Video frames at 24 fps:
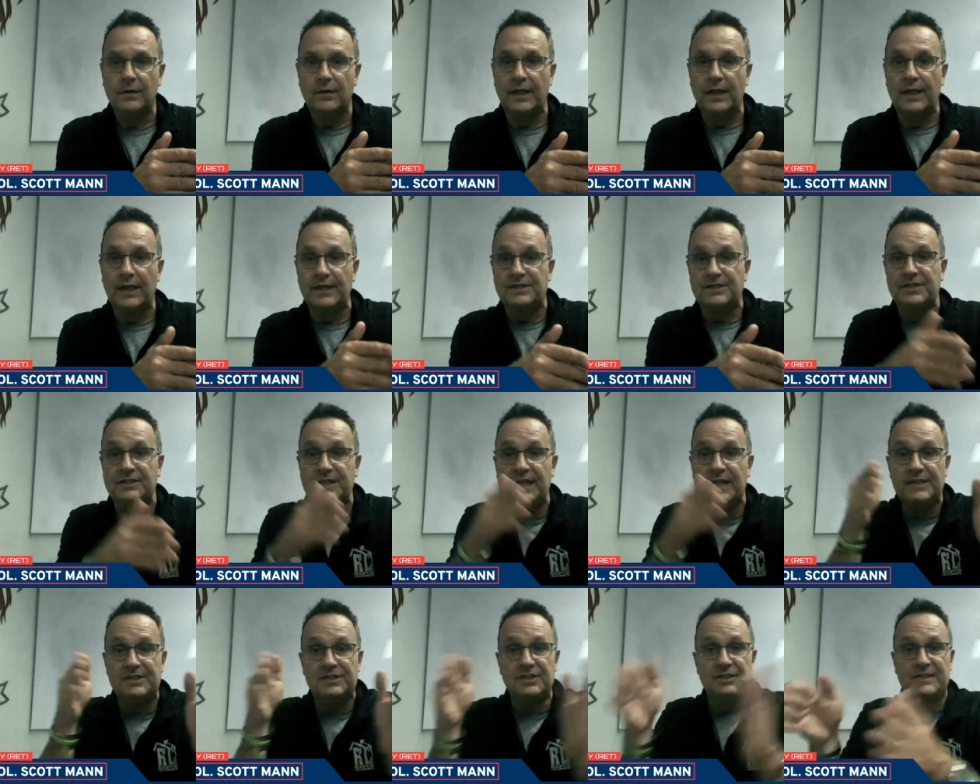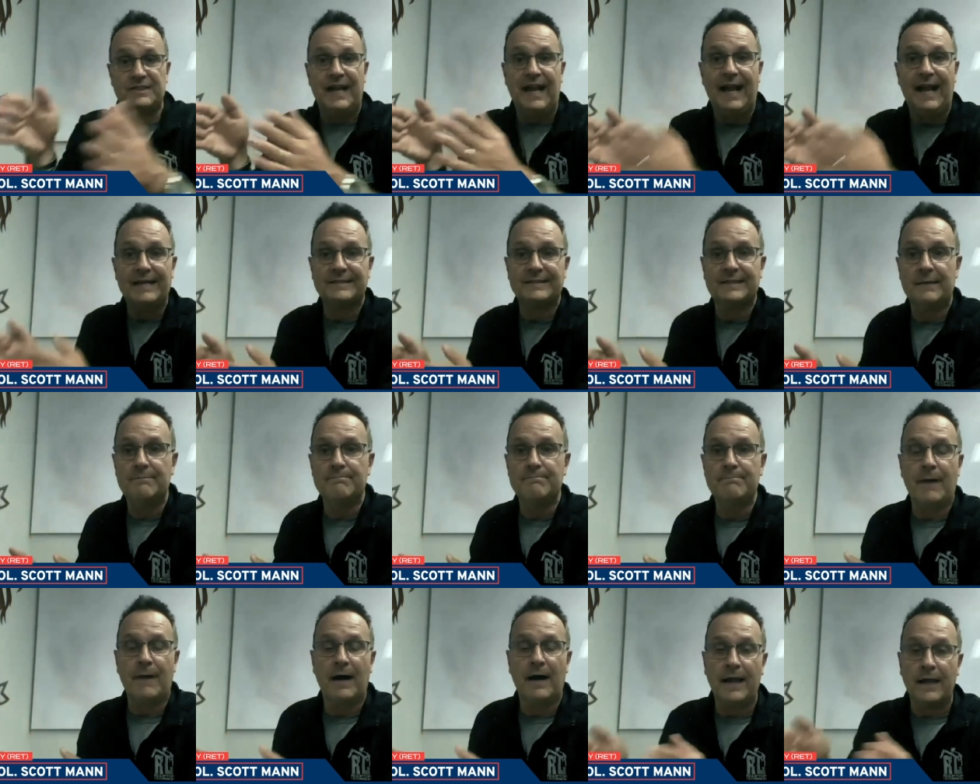It just it just hasn't
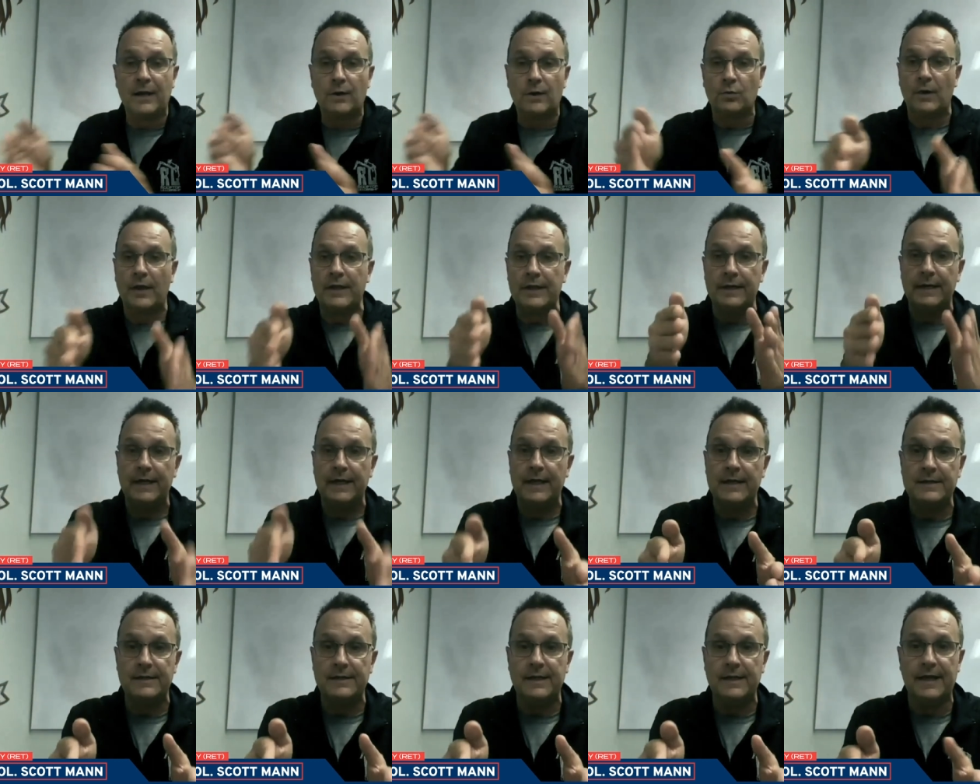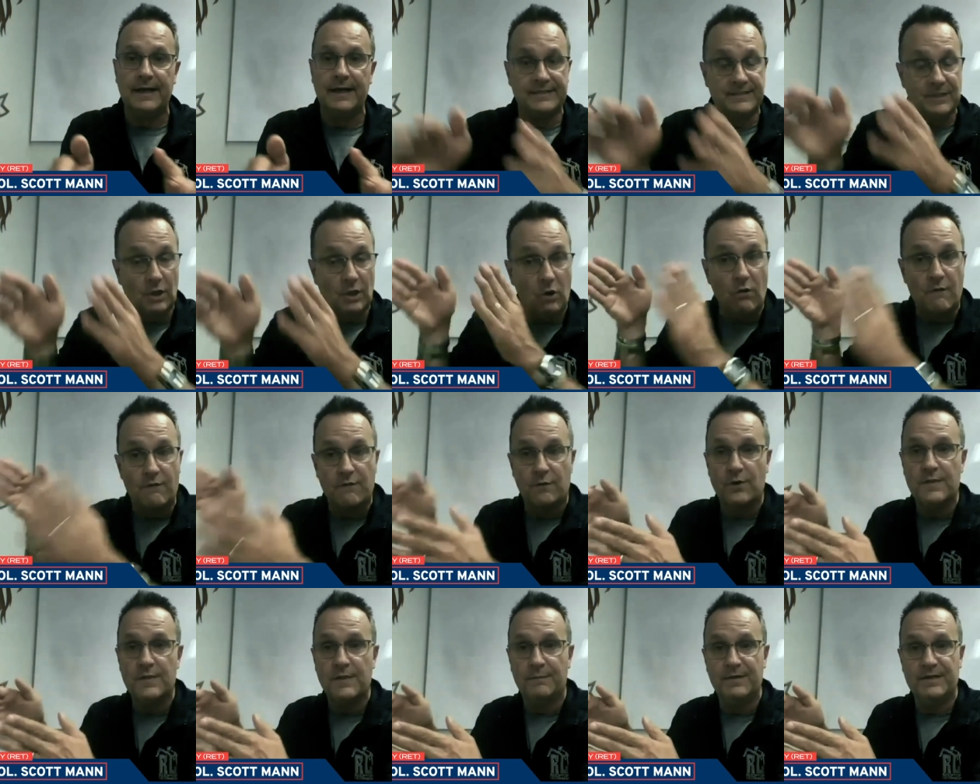migrated in yet. It's
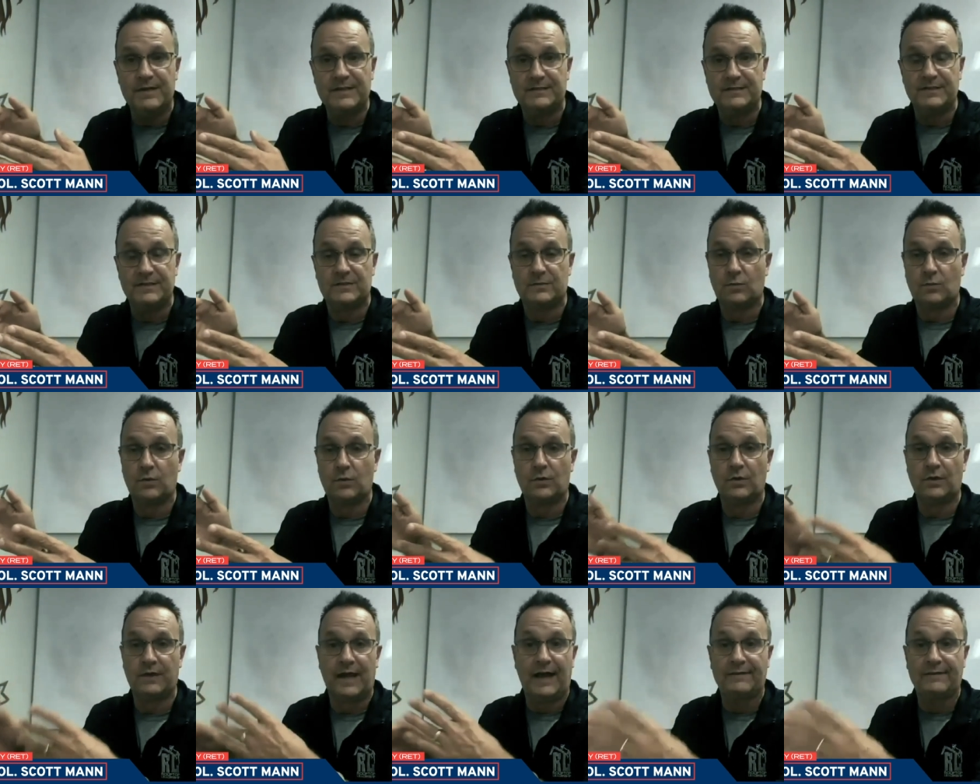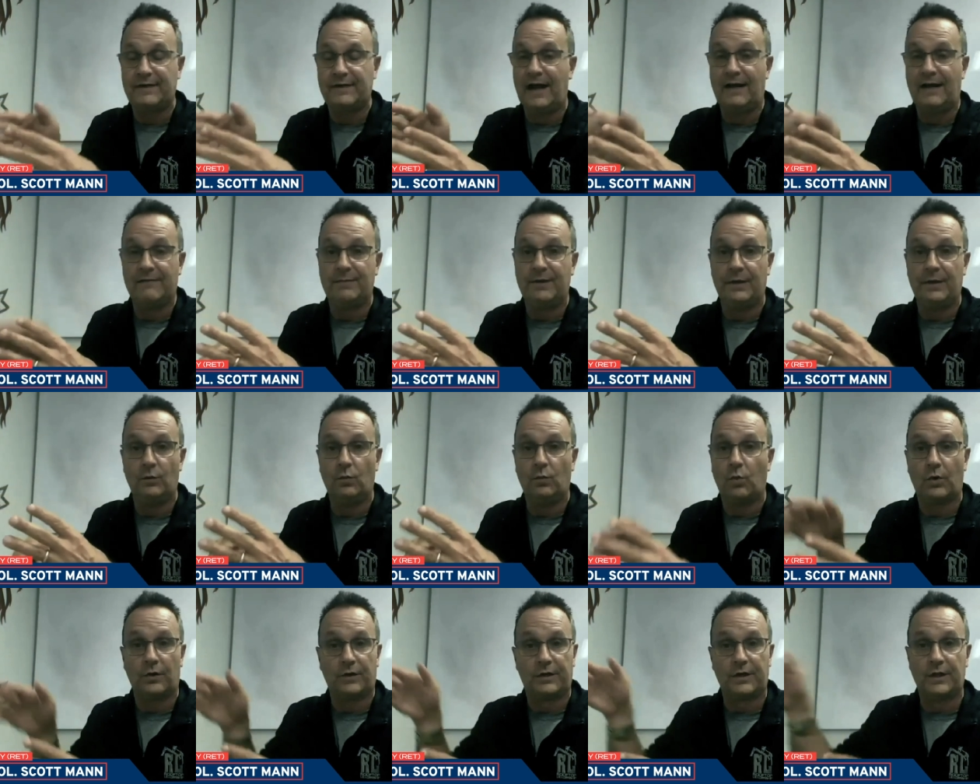over in the business world. I've I've been
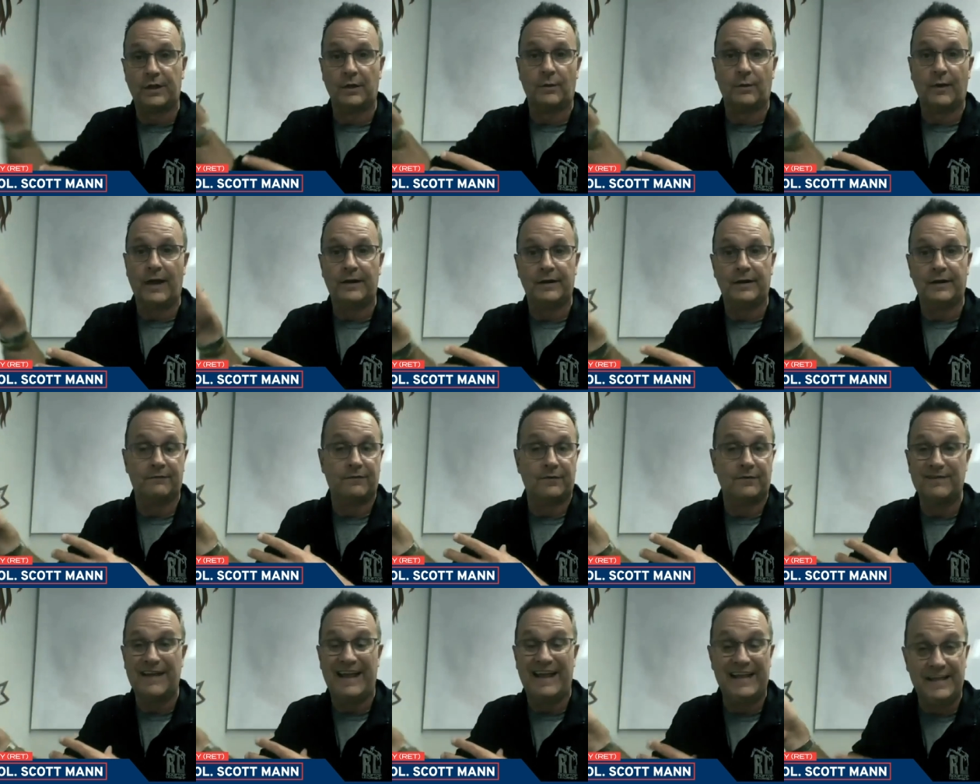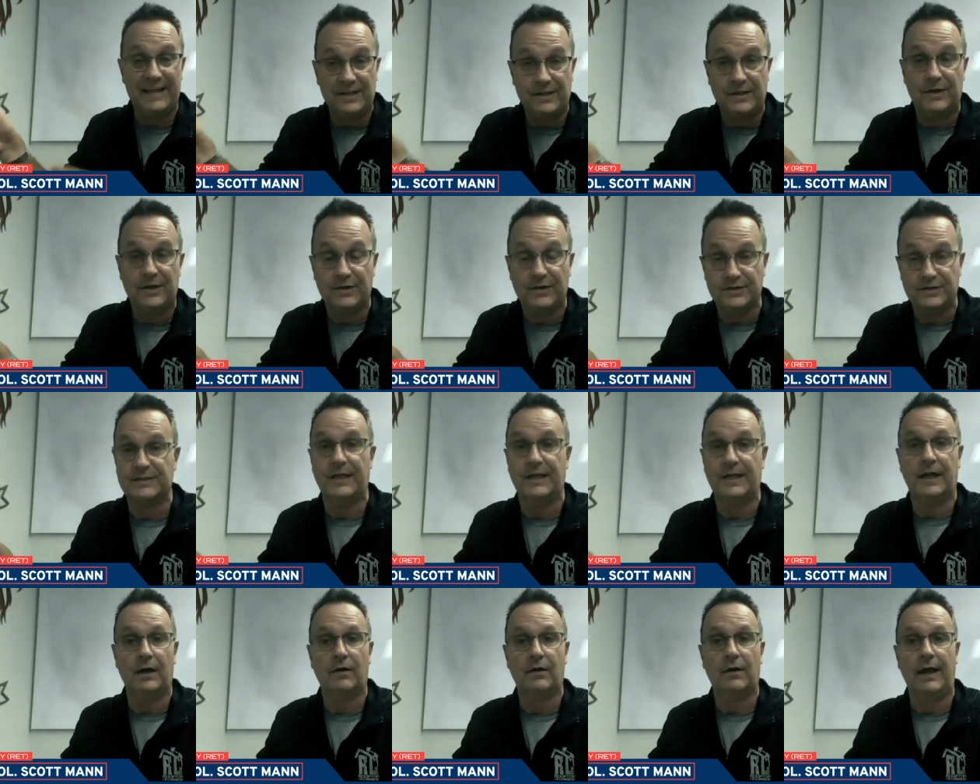working around it for eight years
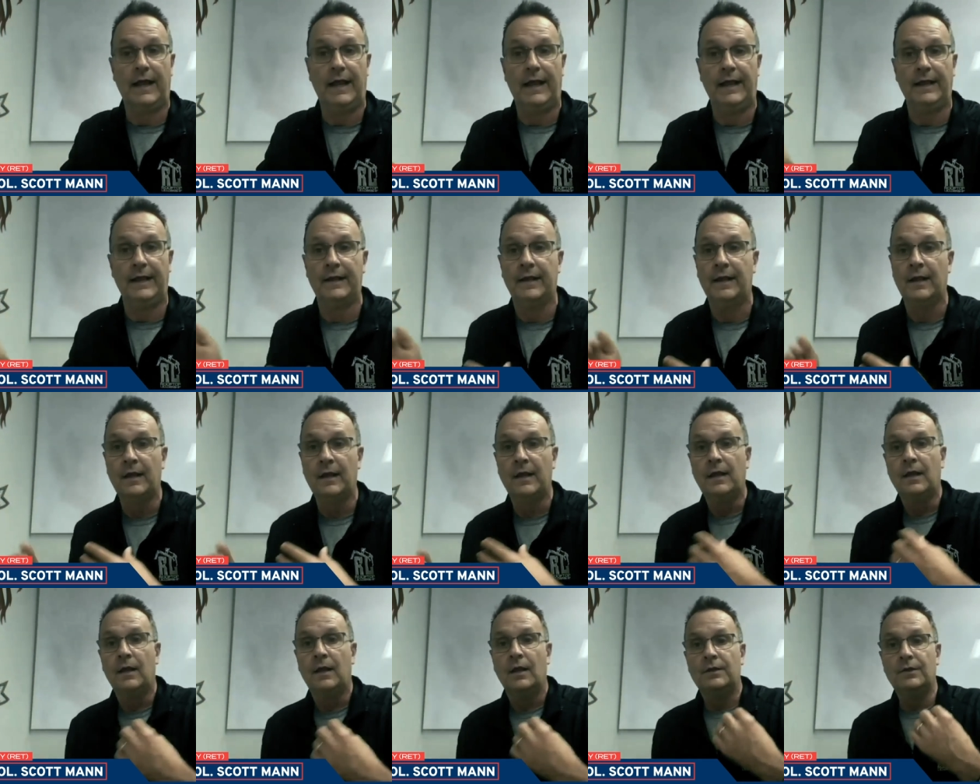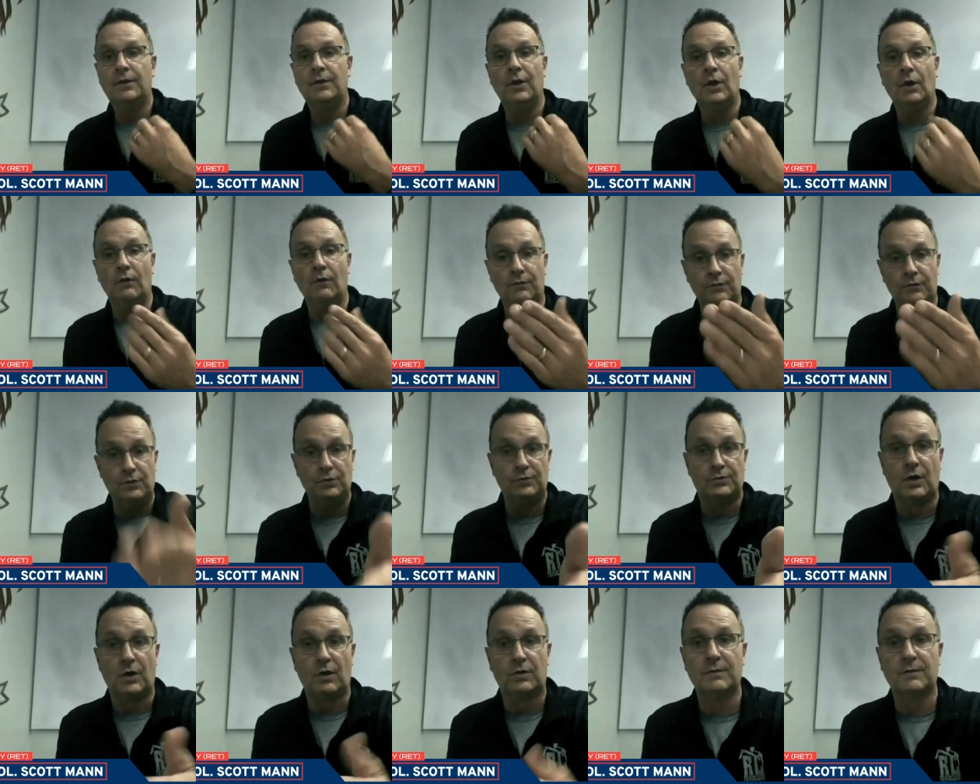now. And you know,
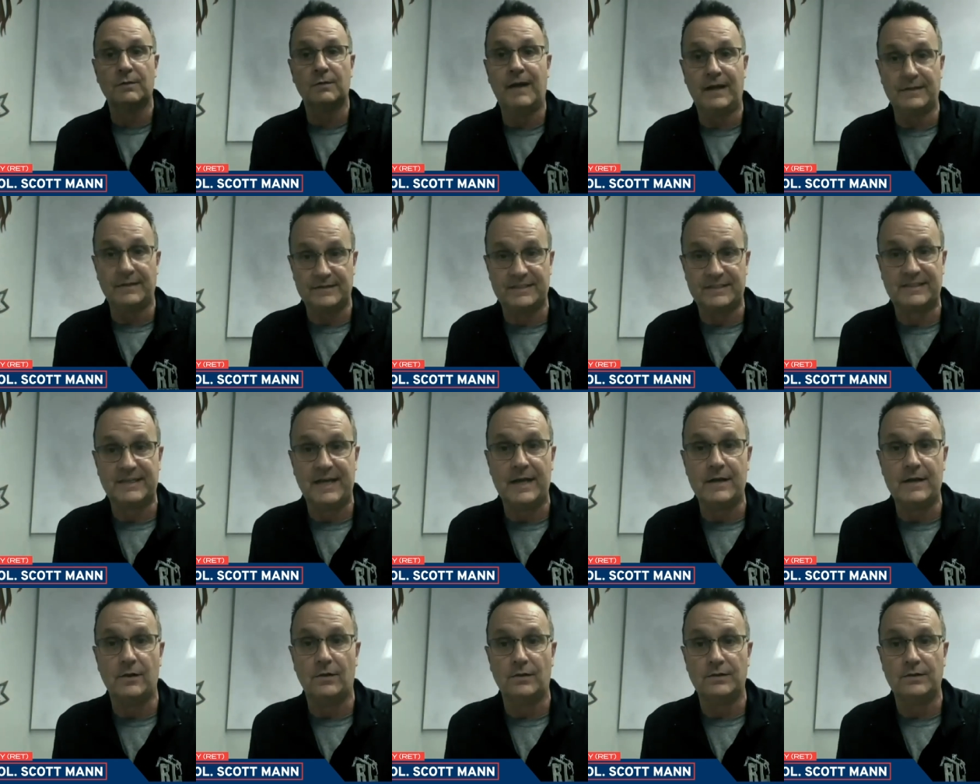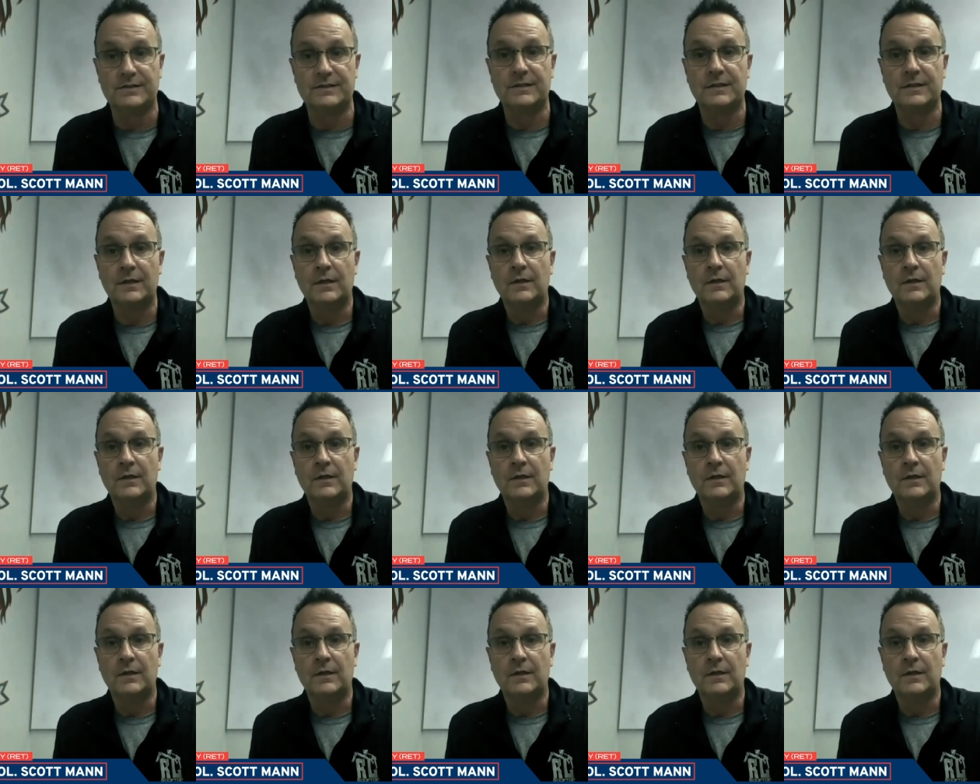you talked about sales.